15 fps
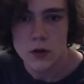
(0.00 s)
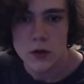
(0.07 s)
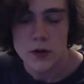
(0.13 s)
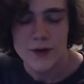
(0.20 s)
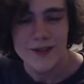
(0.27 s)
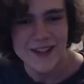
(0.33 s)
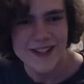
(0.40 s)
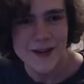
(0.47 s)

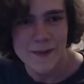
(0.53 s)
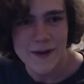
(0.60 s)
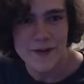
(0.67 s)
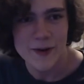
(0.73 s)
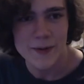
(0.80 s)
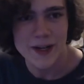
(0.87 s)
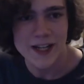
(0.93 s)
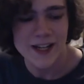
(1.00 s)
What's up,
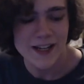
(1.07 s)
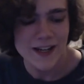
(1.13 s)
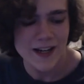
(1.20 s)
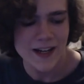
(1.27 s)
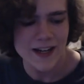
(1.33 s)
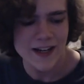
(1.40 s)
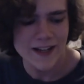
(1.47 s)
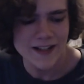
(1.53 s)
everybody?
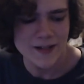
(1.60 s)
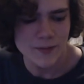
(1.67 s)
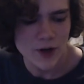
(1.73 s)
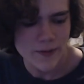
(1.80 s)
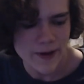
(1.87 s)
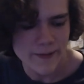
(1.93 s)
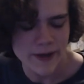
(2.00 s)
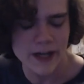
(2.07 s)
Uh, it's your boy
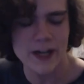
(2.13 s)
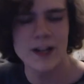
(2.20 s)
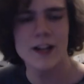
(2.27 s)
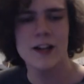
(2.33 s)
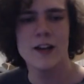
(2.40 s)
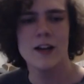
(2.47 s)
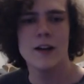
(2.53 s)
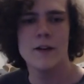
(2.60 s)
Meme here.
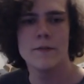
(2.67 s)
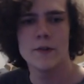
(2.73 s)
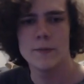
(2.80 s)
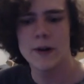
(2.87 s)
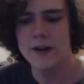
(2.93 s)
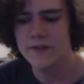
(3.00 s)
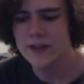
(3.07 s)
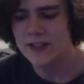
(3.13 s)
For
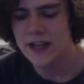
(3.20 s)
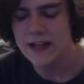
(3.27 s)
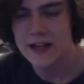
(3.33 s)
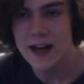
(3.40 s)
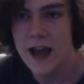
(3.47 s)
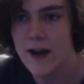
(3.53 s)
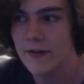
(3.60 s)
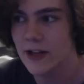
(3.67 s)
breakfast, I
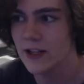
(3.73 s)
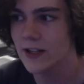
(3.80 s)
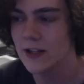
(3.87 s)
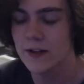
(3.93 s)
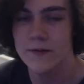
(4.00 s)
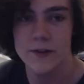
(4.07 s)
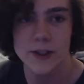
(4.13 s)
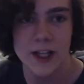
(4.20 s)
didn't have anything.
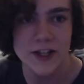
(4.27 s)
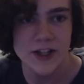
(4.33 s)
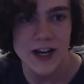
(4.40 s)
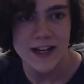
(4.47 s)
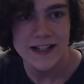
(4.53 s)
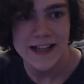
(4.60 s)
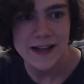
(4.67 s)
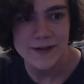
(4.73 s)
For lunch, I had
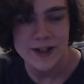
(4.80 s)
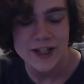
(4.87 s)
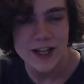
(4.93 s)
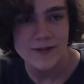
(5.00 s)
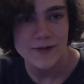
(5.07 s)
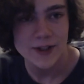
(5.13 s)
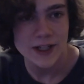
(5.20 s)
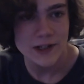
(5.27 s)
a sandwich,
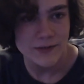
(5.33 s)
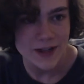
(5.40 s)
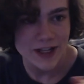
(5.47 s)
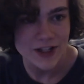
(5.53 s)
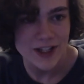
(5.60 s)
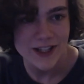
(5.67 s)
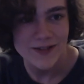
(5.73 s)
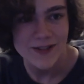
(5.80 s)
and for dinner, we had
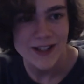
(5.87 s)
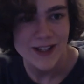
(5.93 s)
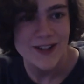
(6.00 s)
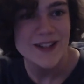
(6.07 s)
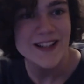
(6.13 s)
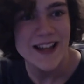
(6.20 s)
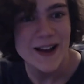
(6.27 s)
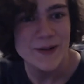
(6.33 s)
chicken
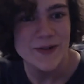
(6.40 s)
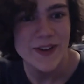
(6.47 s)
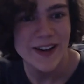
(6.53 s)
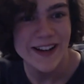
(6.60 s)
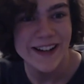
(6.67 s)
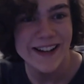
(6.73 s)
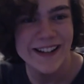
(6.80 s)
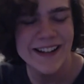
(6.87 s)
fingers, and that was
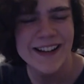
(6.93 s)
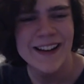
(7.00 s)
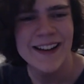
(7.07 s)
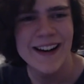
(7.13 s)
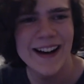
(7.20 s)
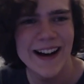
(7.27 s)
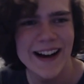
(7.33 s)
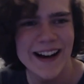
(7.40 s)
very good.
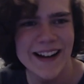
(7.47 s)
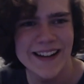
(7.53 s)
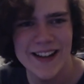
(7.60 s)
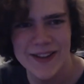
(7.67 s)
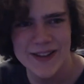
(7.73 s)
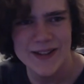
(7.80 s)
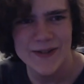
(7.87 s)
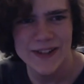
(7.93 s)
Uh,
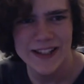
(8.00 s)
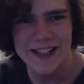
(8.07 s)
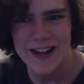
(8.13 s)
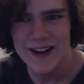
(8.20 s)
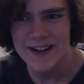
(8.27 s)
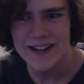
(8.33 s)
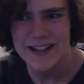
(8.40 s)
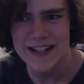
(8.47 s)
nothing's really
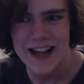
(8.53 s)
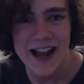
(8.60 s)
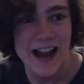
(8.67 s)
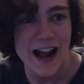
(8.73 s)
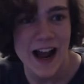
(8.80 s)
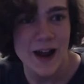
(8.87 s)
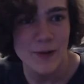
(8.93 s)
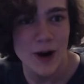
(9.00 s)
gone on today.
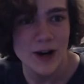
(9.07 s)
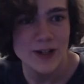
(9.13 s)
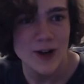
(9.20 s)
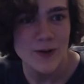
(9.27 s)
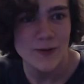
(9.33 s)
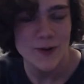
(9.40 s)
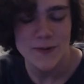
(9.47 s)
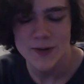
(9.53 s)
I walked
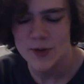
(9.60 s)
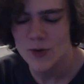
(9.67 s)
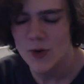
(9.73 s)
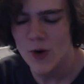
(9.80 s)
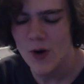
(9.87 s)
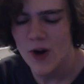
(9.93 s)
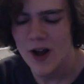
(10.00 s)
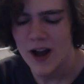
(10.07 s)
home from
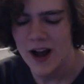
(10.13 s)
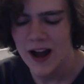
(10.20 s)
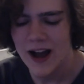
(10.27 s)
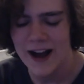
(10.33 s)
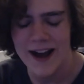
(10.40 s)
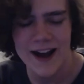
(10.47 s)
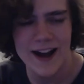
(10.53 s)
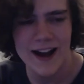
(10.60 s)
school.
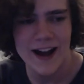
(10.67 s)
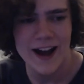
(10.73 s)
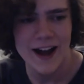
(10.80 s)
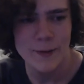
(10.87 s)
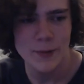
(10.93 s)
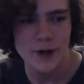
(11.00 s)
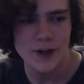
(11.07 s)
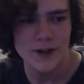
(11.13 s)
Uh, I
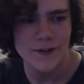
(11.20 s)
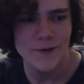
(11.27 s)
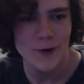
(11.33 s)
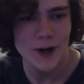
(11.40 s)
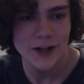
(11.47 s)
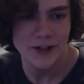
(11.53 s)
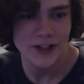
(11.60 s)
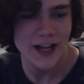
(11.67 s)
burned
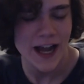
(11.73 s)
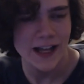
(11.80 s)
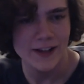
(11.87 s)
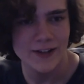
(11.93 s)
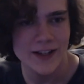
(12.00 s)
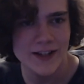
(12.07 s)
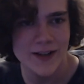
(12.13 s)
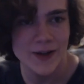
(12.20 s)
400
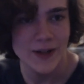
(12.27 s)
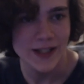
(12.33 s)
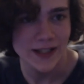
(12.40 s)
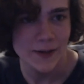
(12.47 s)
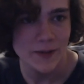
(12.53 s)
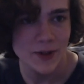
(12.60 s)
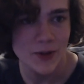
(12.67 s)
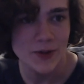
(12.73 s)
calories on the
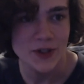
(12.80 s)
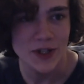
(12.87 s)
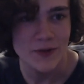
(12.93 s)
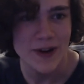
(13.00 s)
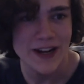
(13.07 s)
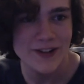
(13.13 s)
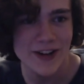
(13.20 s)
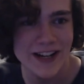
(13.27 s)
elliptical during
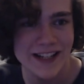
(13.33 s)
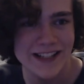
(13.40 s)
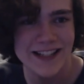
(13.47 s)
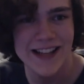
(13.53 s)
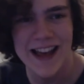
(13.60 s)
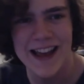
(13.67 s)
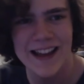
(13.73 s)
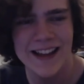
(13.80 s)
weight training today.